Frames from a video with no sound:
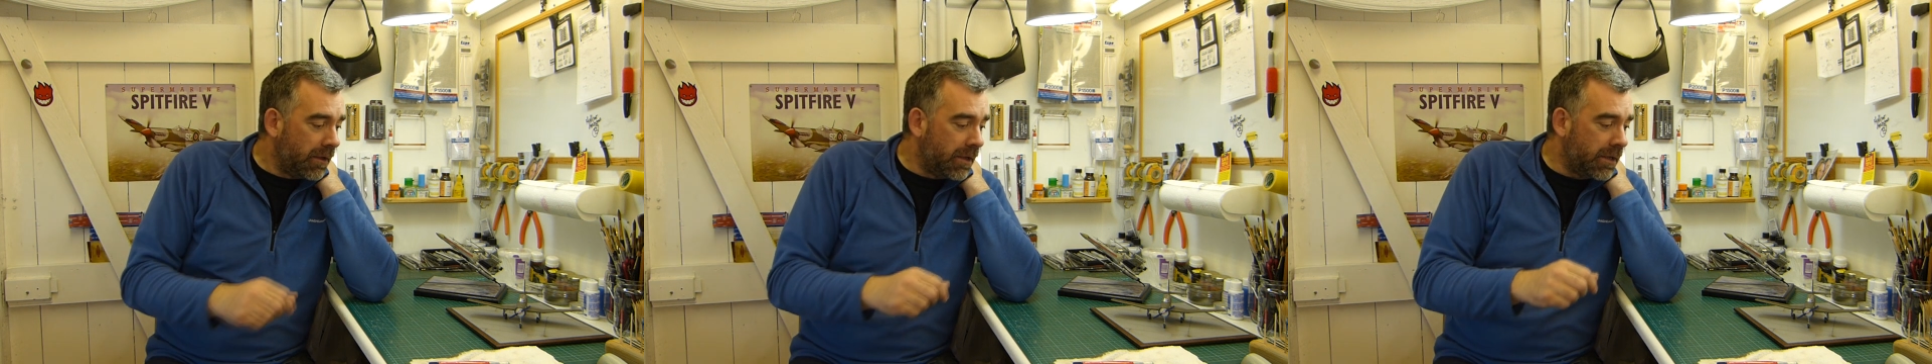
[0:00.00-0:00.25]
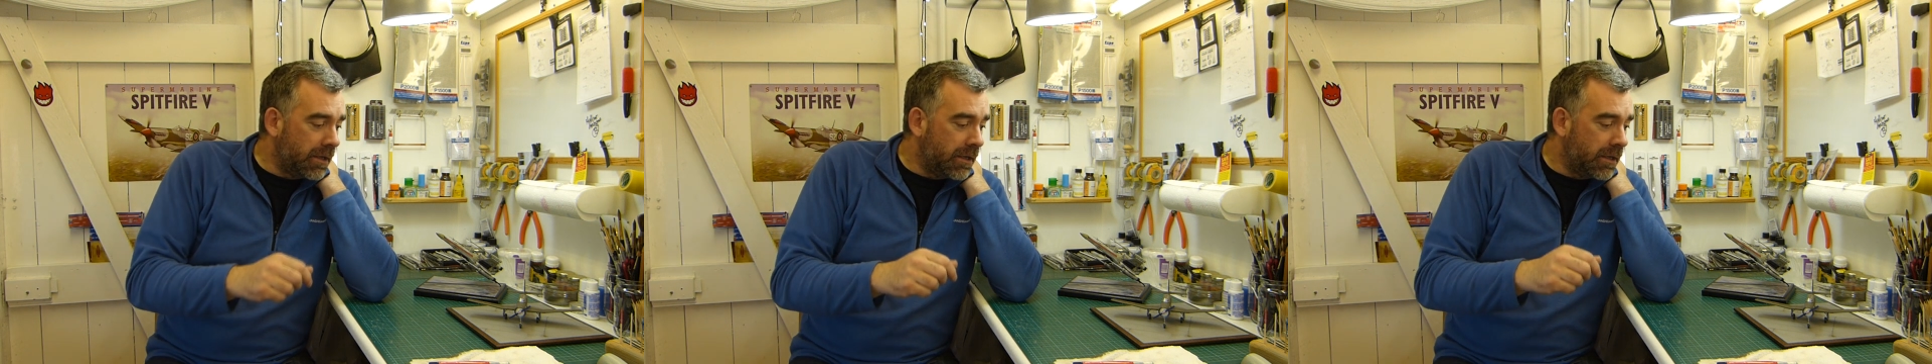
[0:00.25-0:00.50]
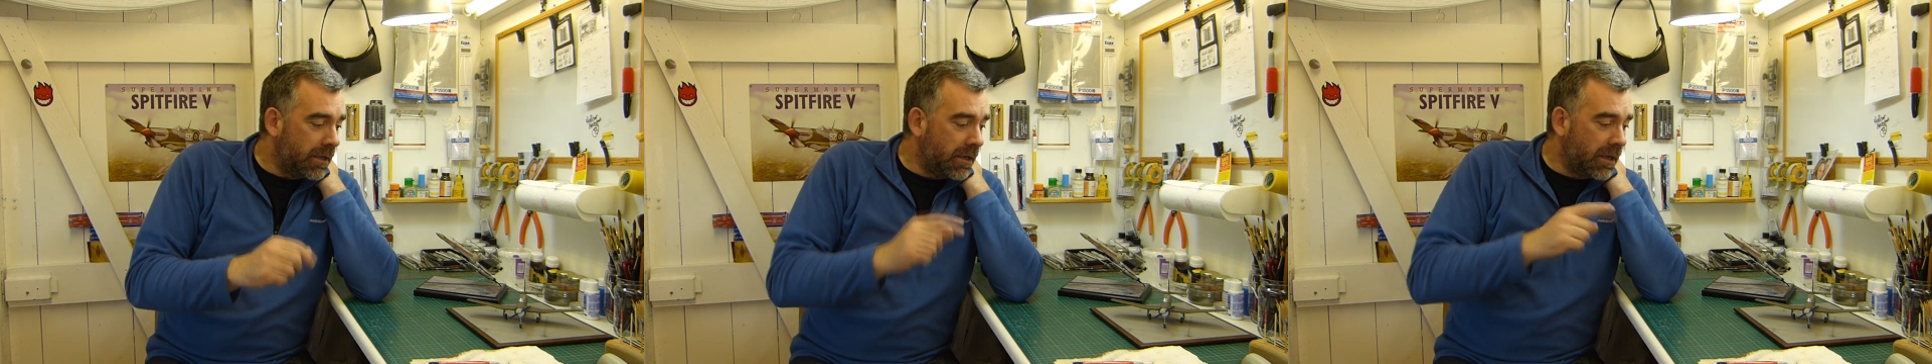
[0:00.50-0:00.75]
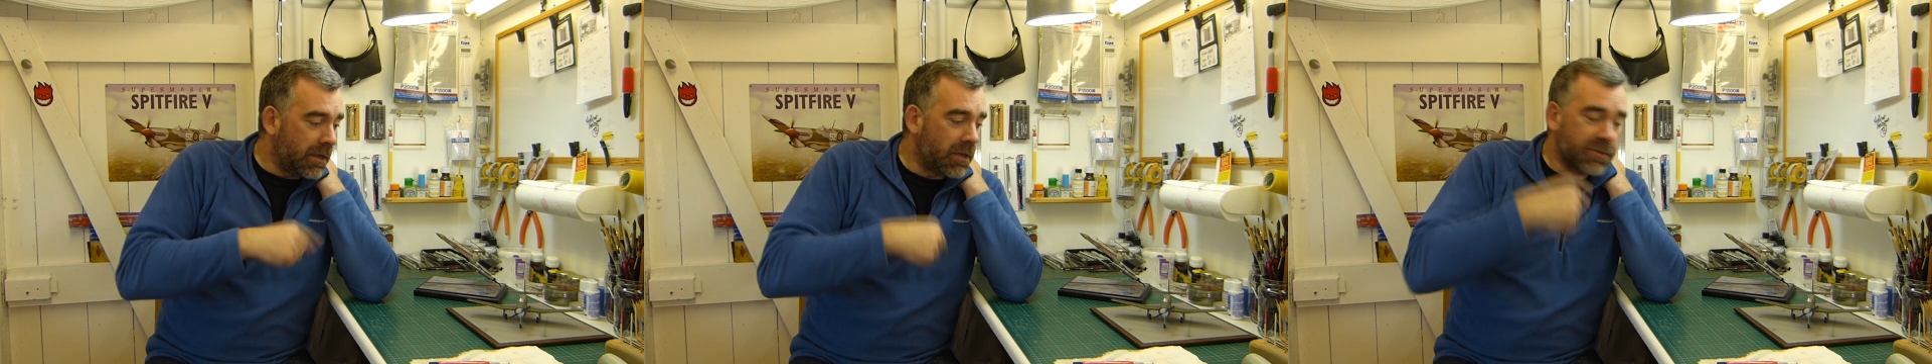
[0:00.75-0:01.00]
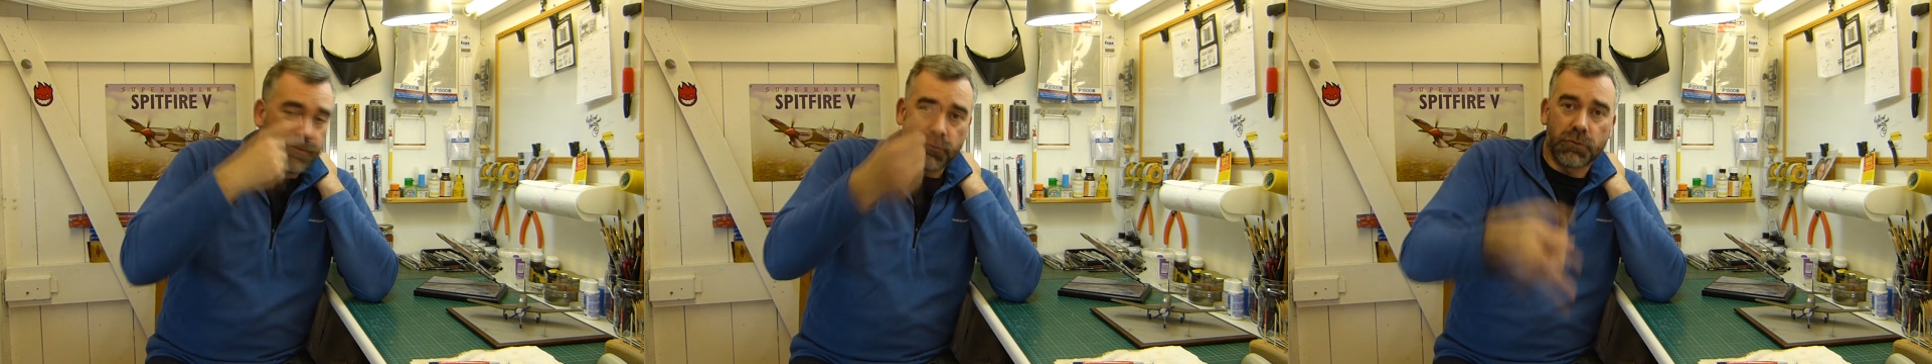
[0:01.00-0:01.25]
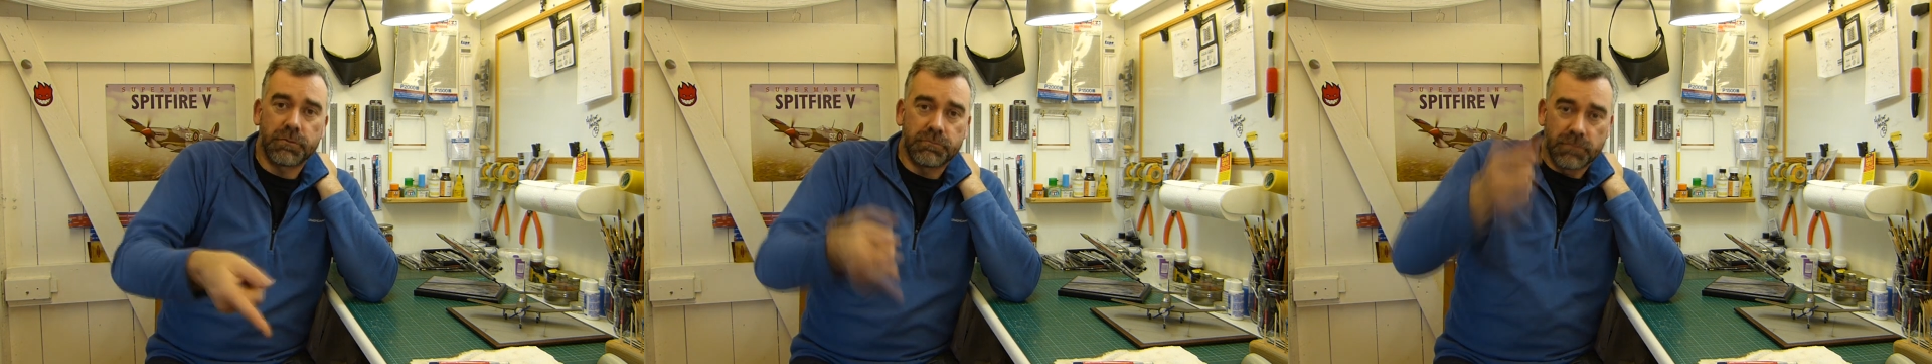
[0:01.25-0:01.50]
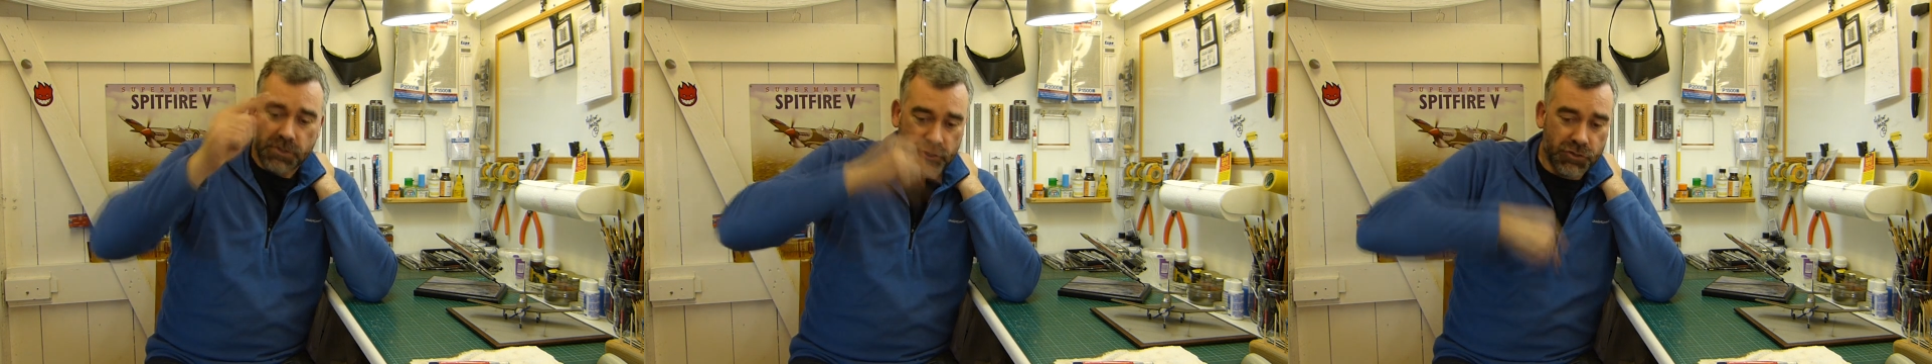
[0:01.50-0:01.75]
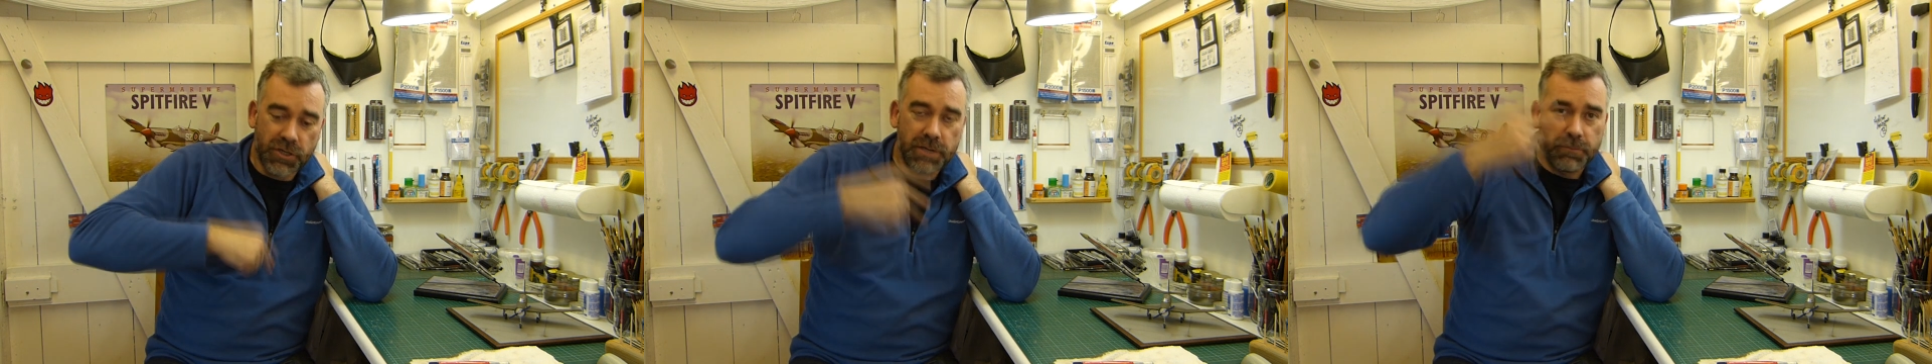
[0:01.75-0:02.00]
and it has 4
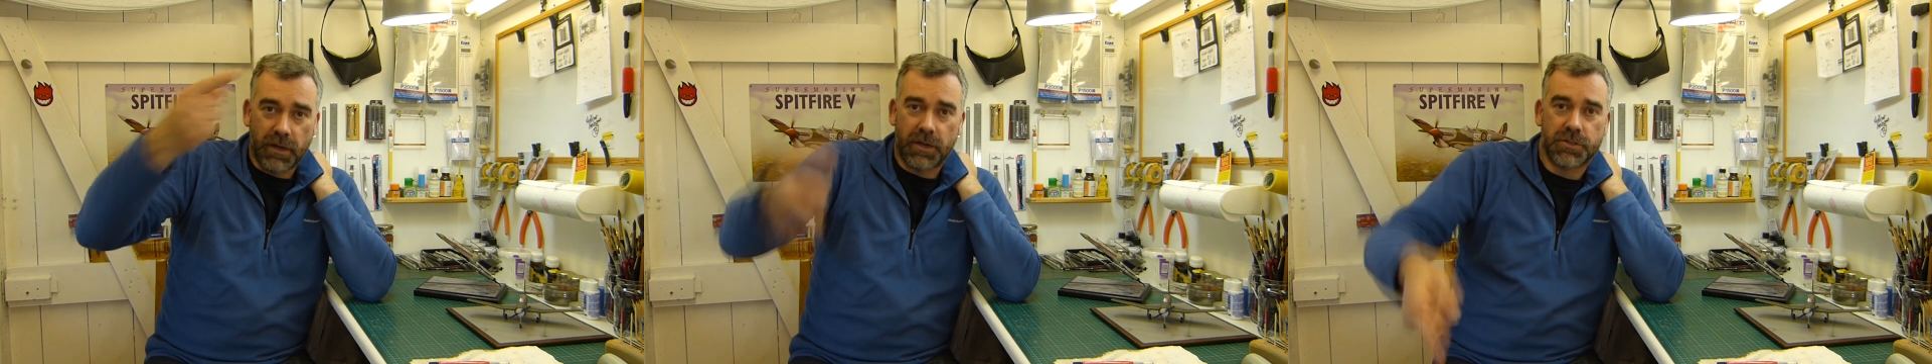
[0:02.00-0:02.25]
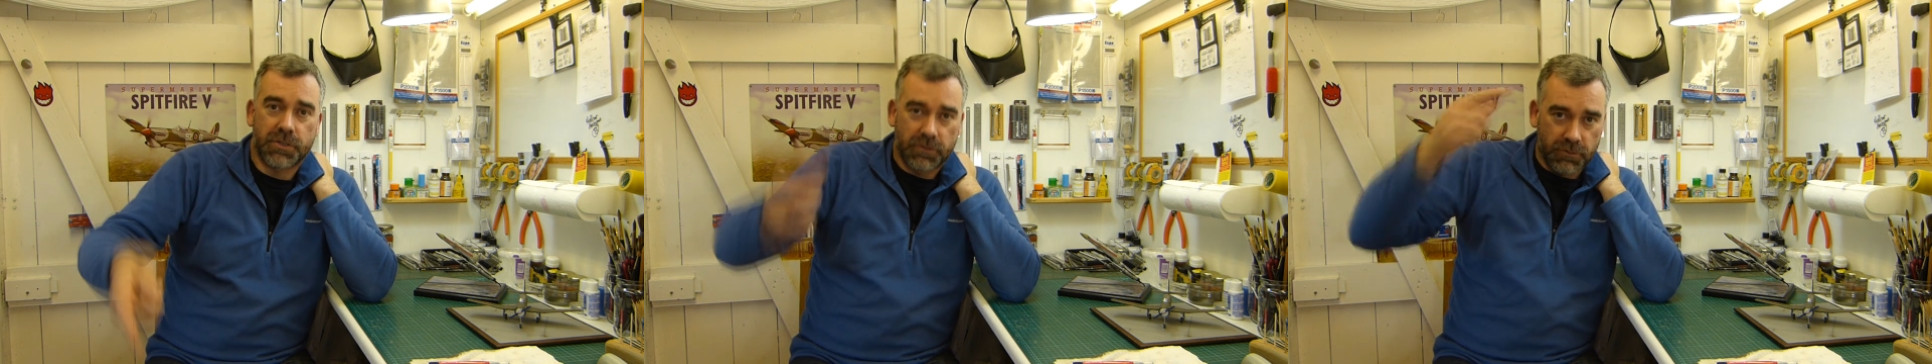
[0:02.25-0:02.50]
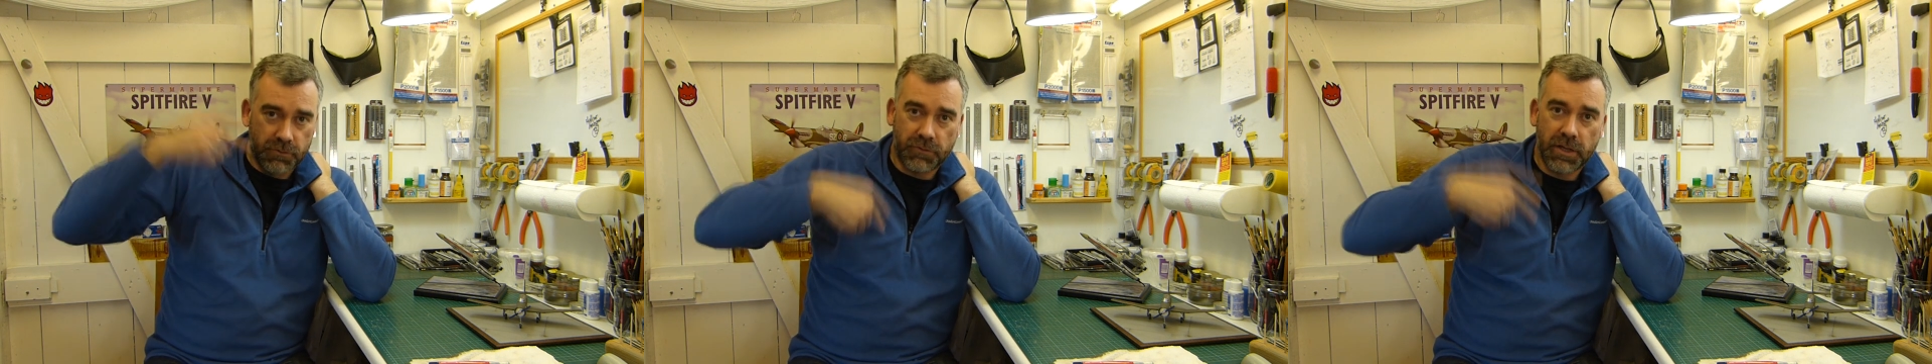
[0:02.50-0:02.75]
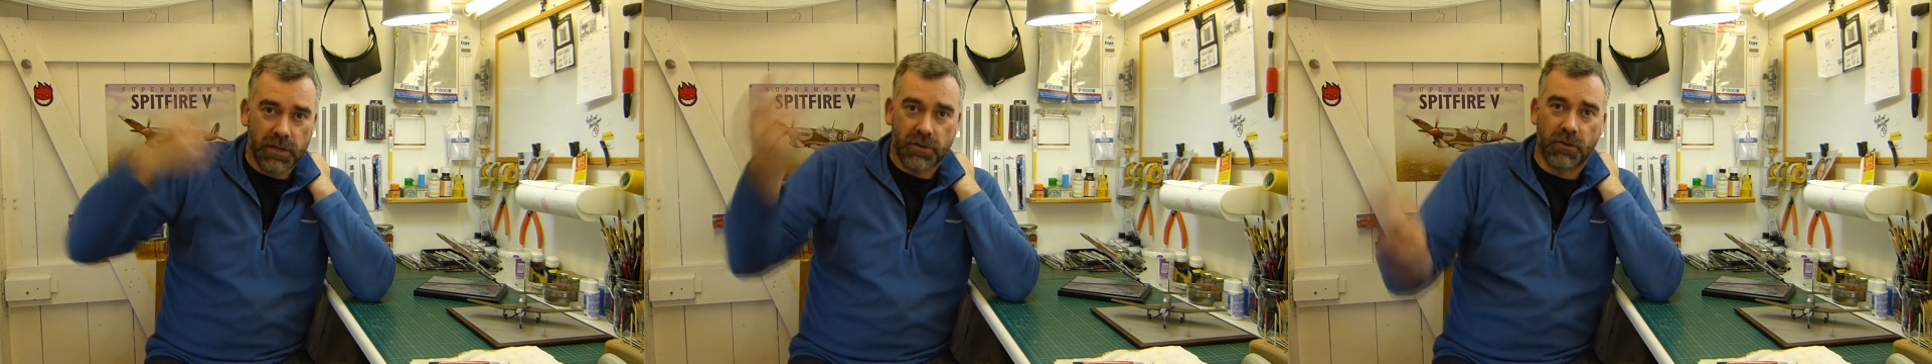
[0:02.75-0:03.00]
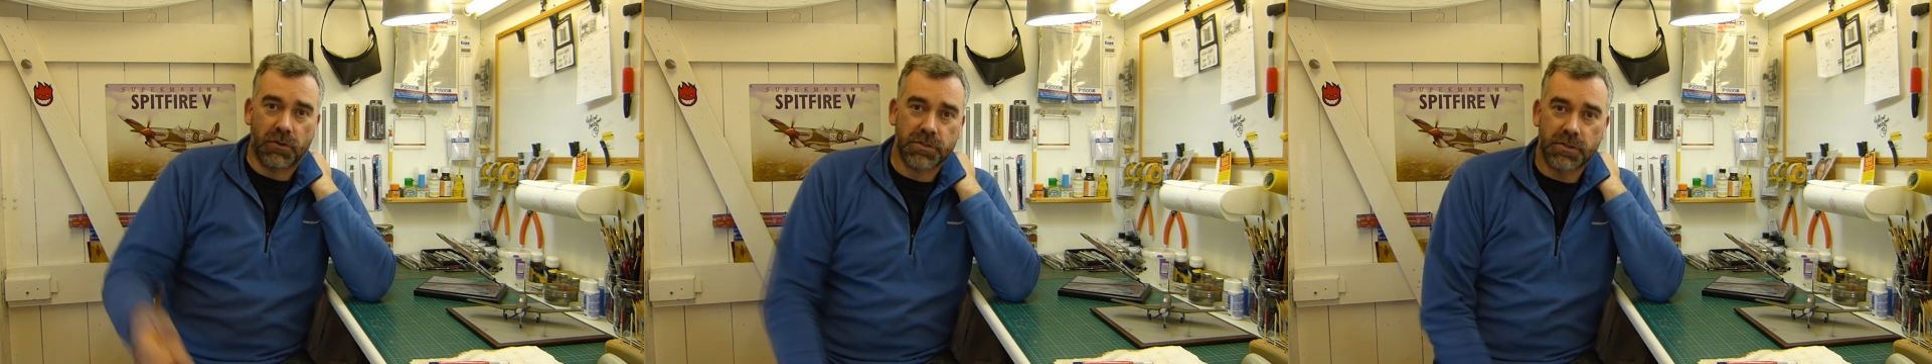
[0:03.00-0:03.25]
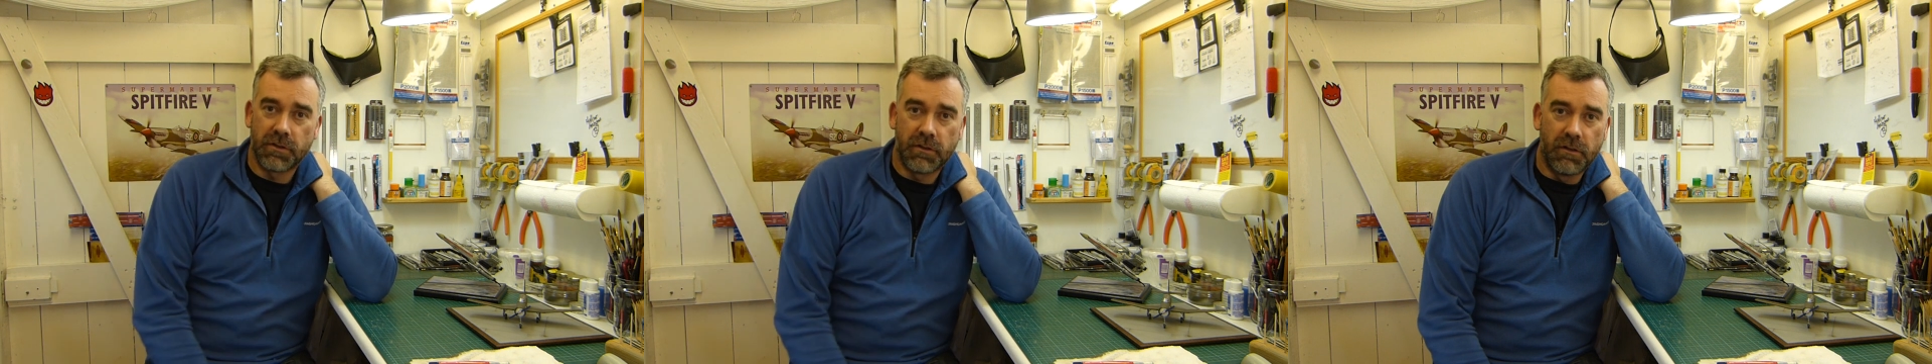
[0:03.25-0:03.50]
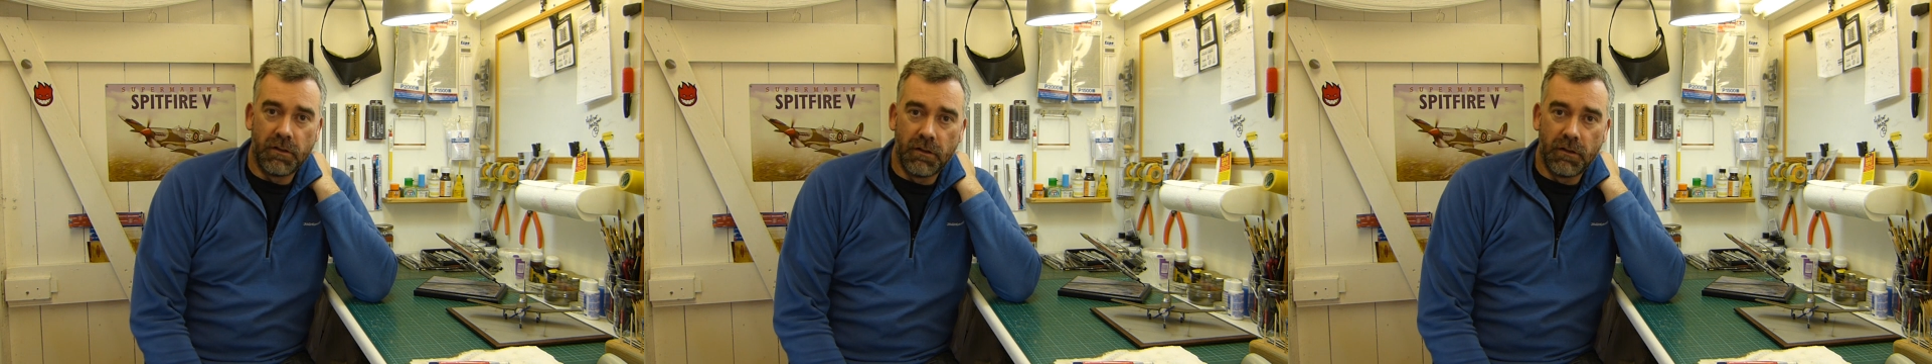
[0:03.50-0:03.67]
straight bars going right across.